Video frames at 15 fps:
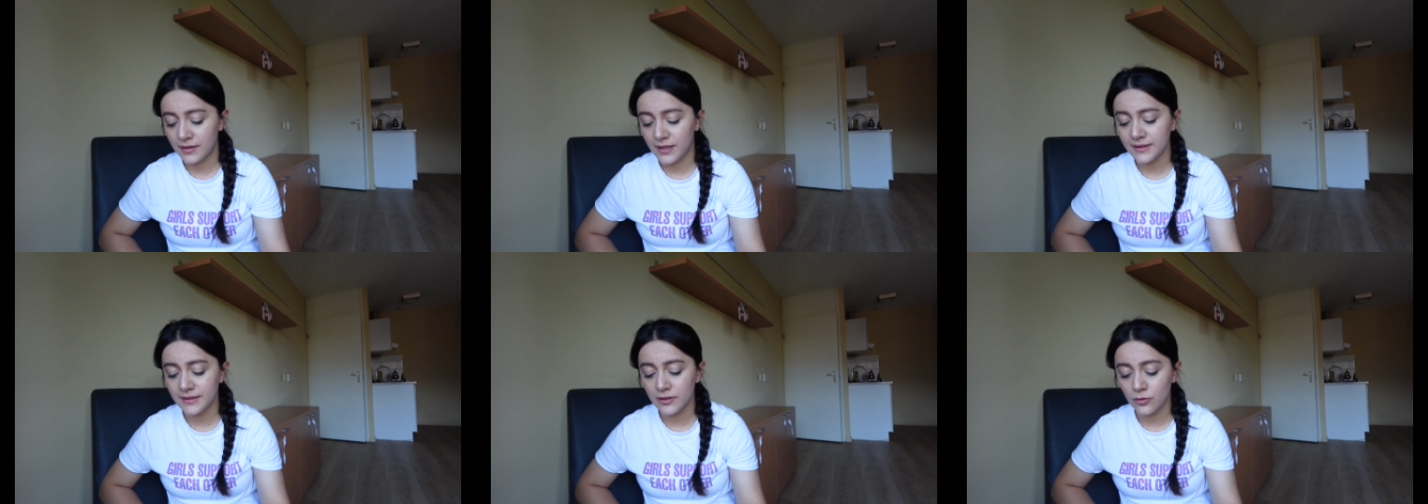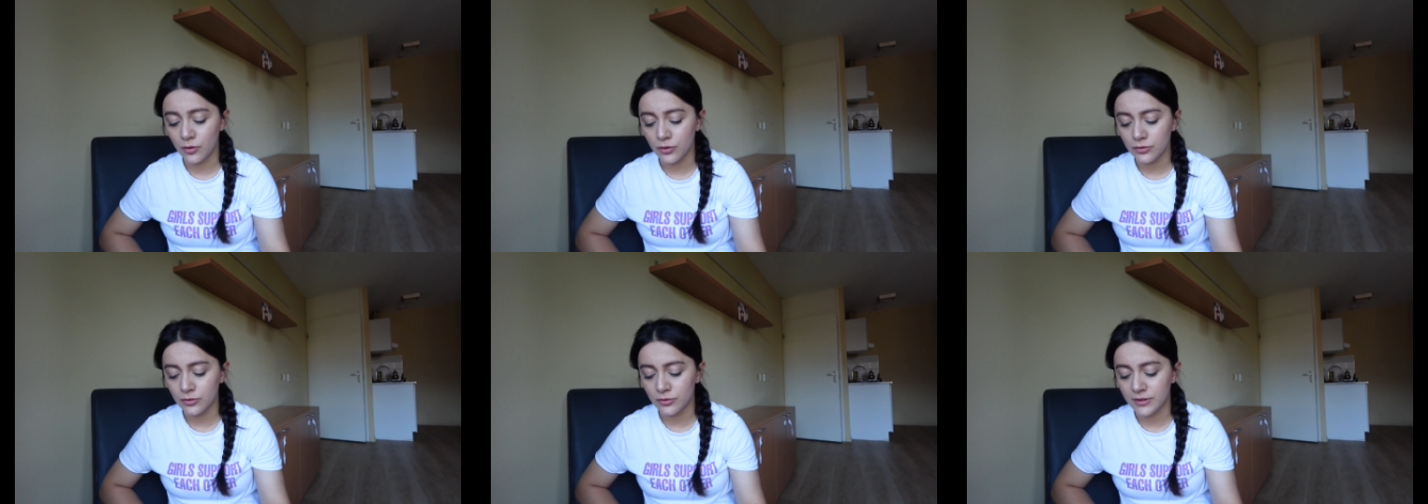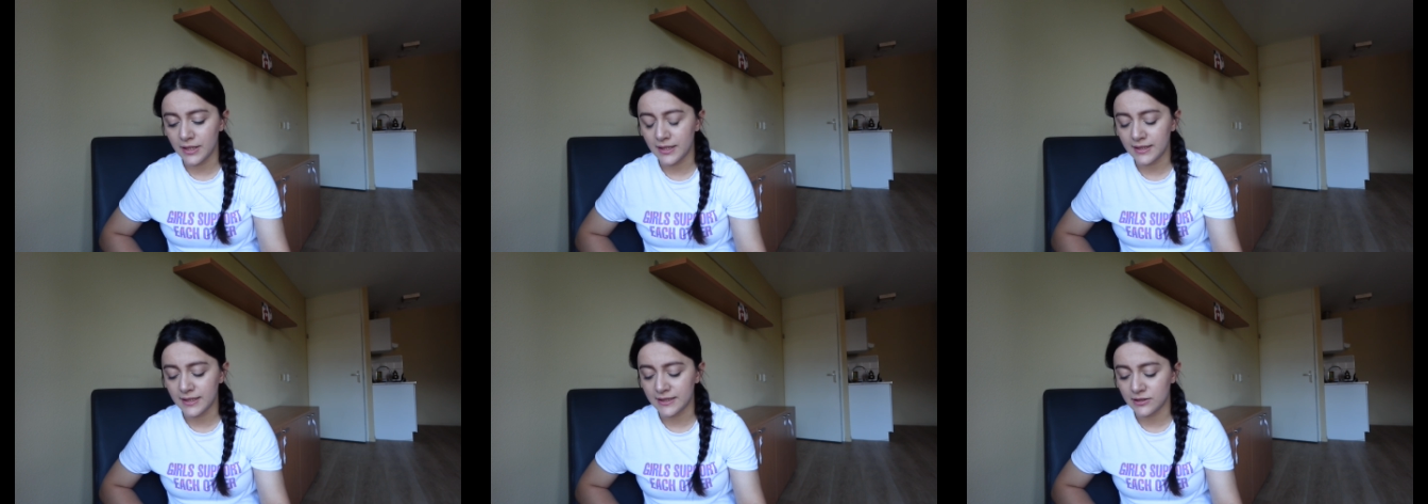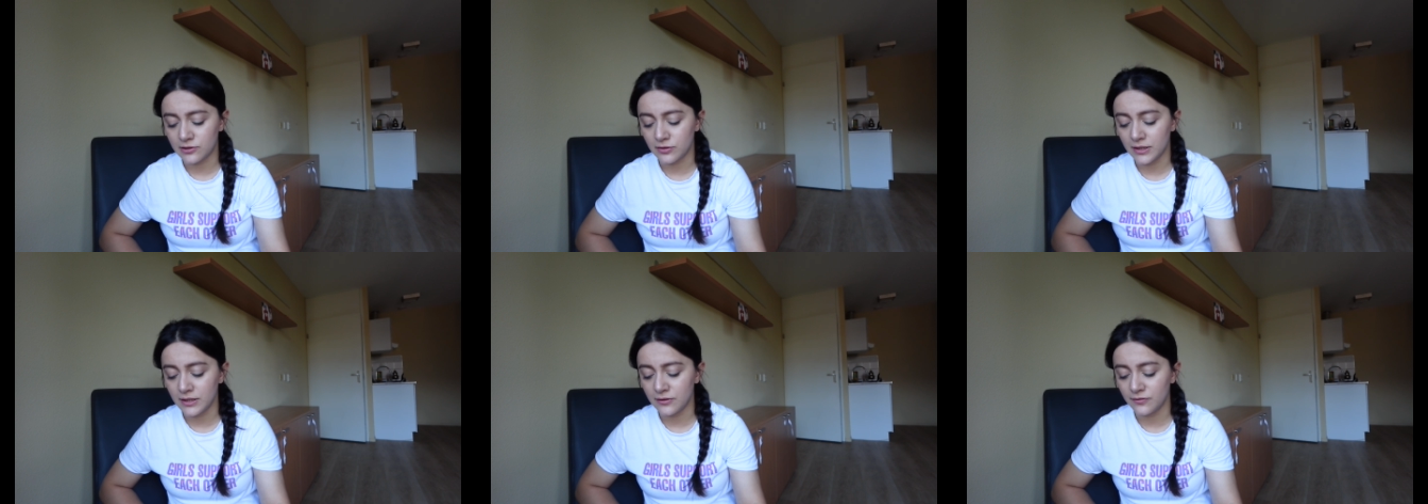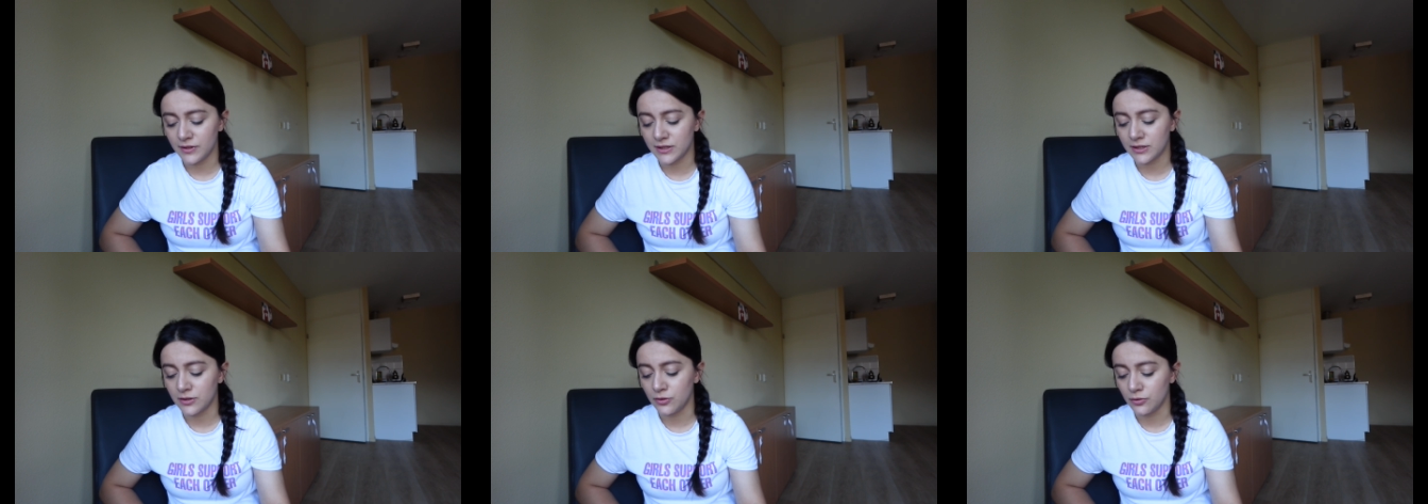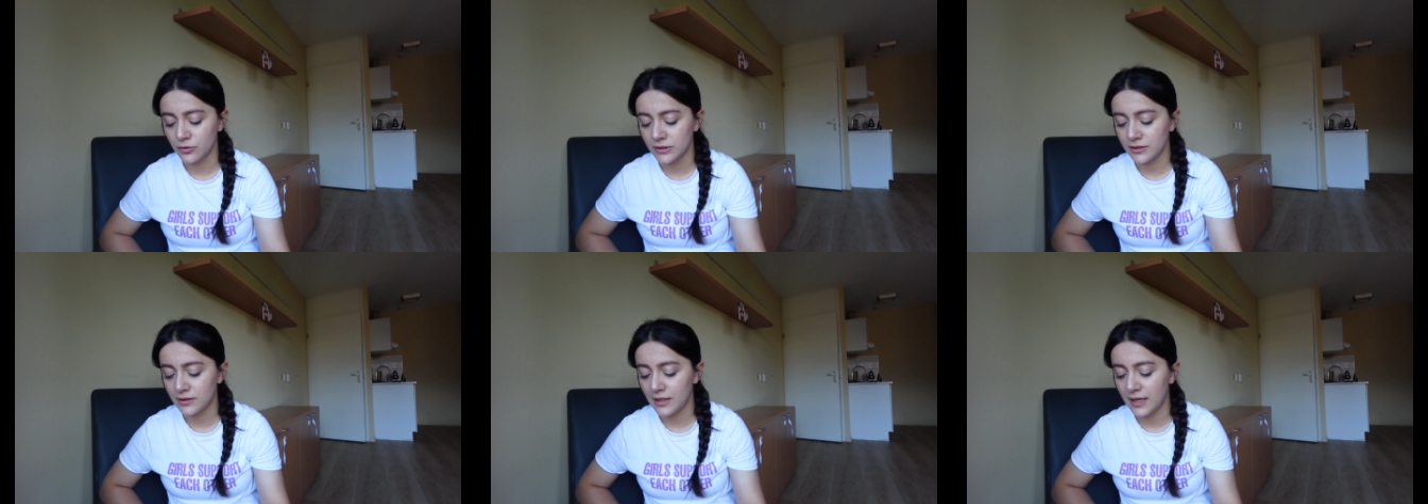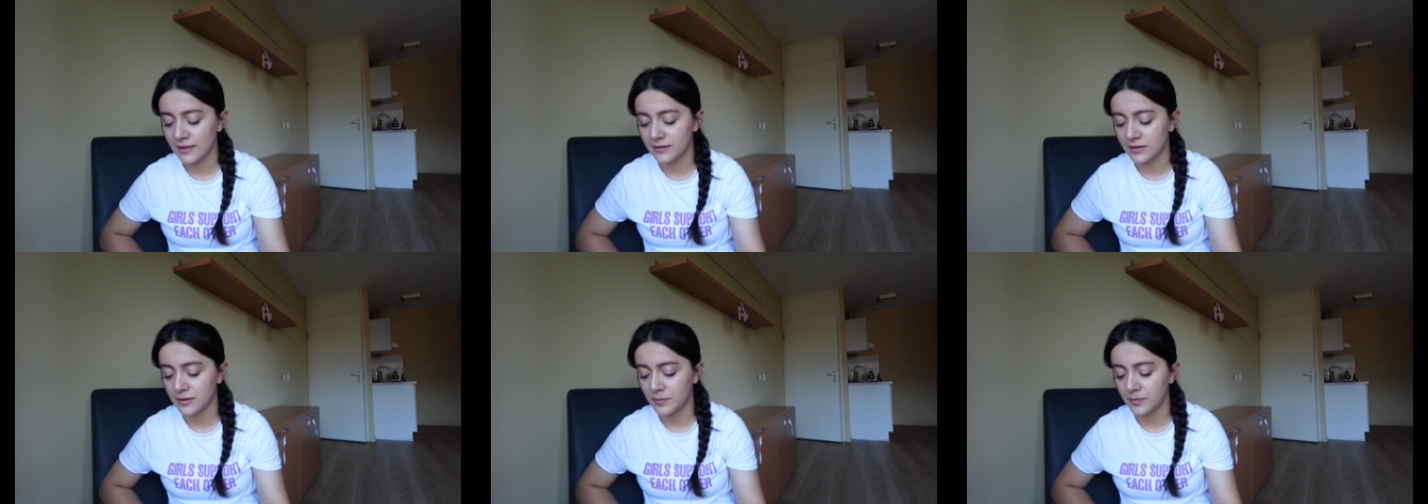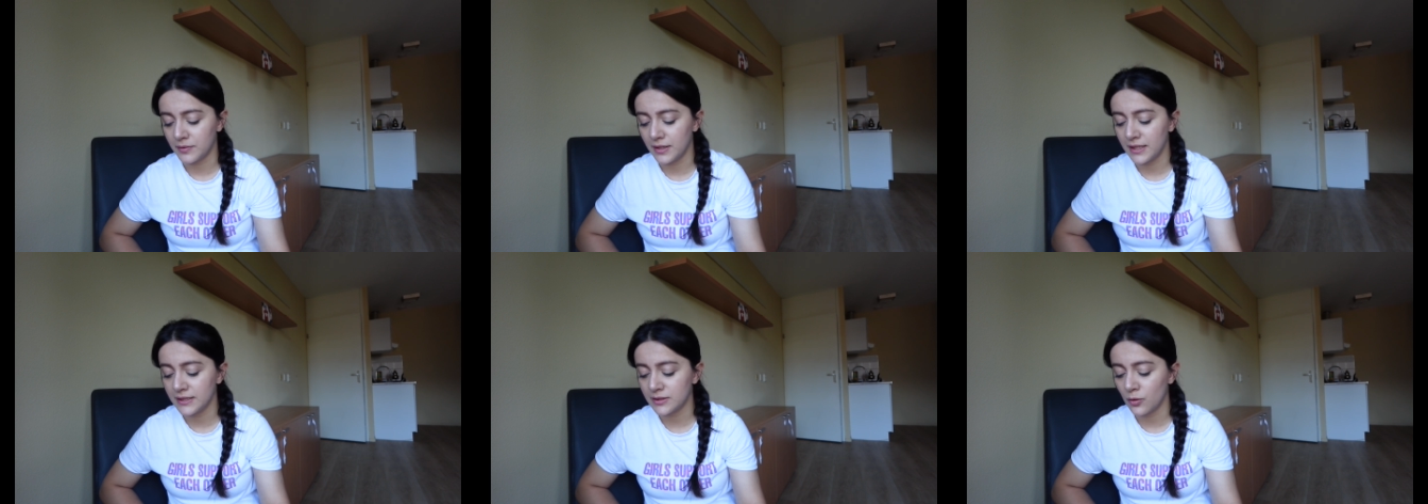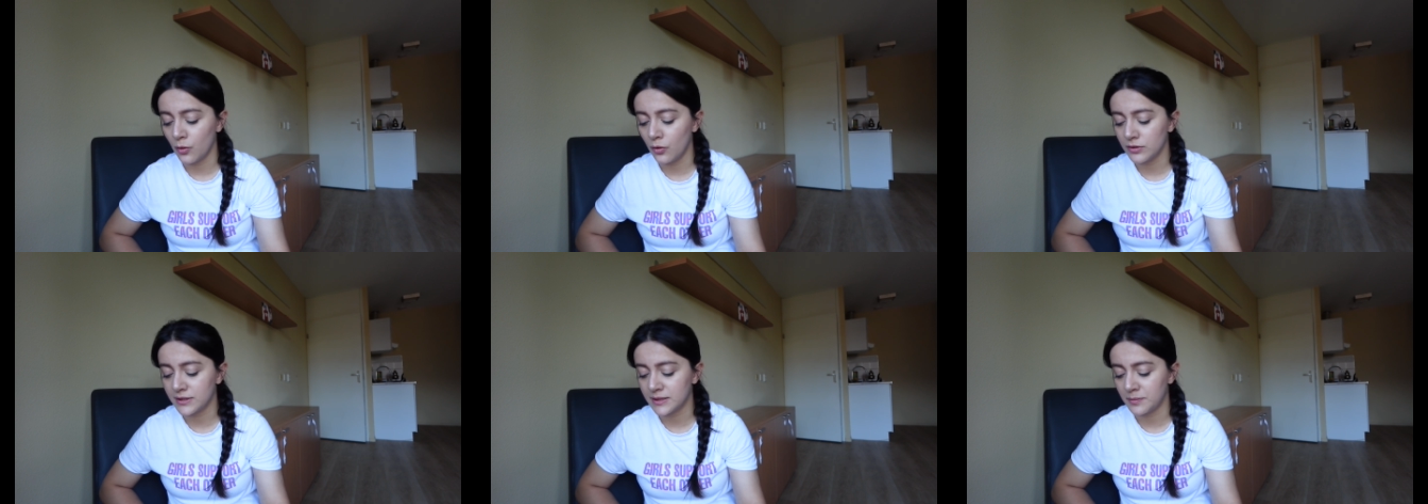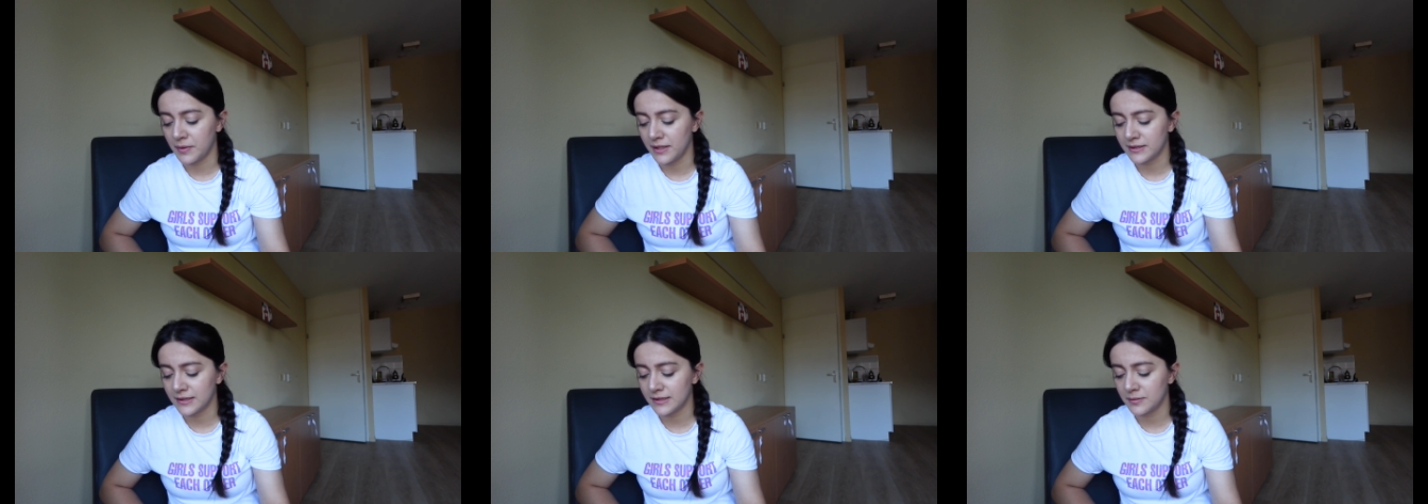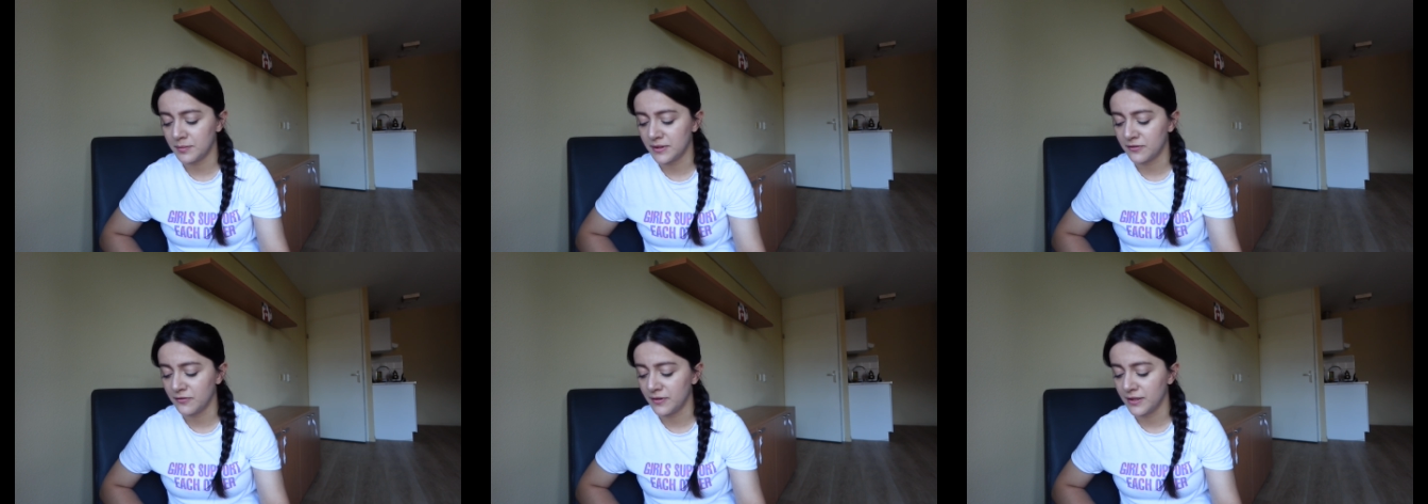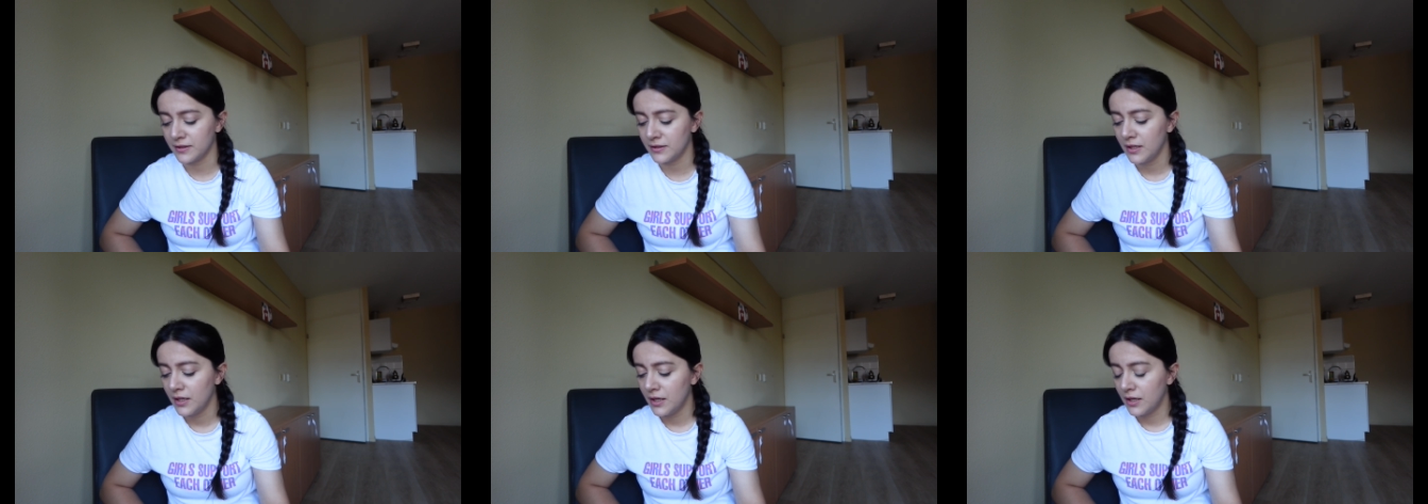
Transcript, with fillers: Write a code to take a string with user and replace all spaces between